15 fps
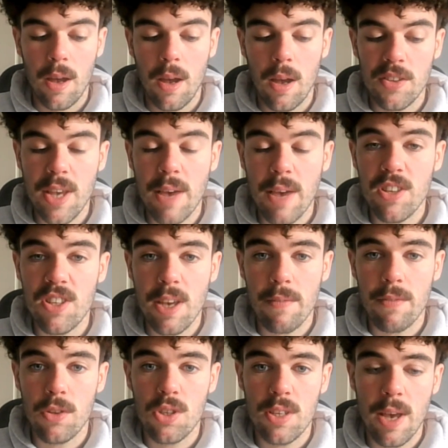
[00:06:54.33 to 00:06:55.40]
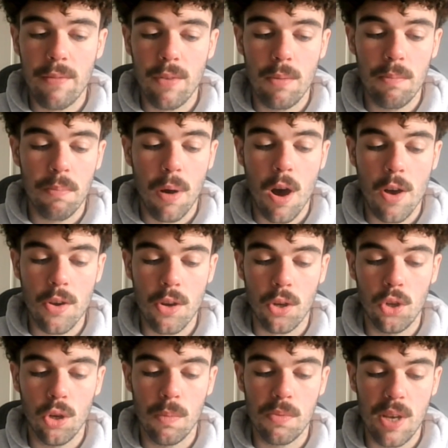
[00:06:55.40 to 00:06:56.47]
777 Partner
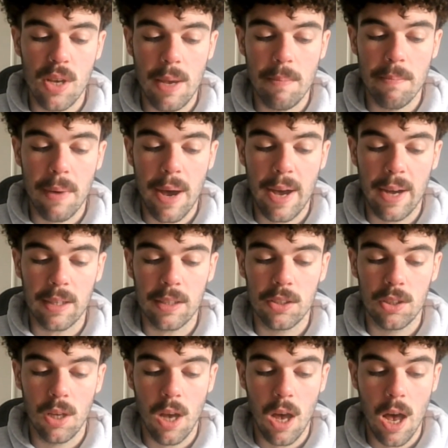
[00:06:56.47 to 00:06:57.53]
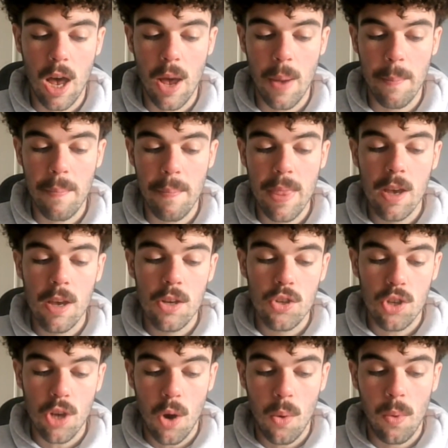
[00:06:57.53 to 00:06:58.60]
Clubs impacts.
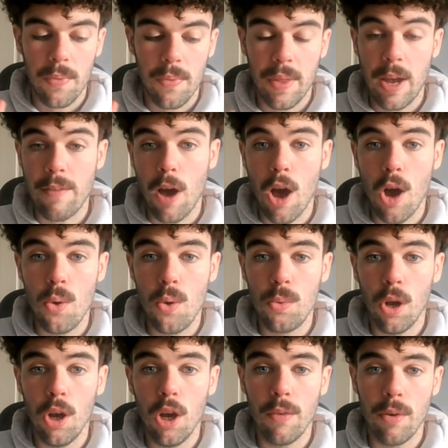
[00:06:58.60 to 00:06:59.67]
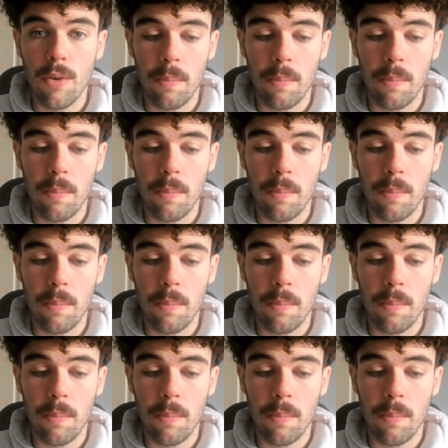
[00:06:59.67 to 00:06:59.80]
So they've owned Hertha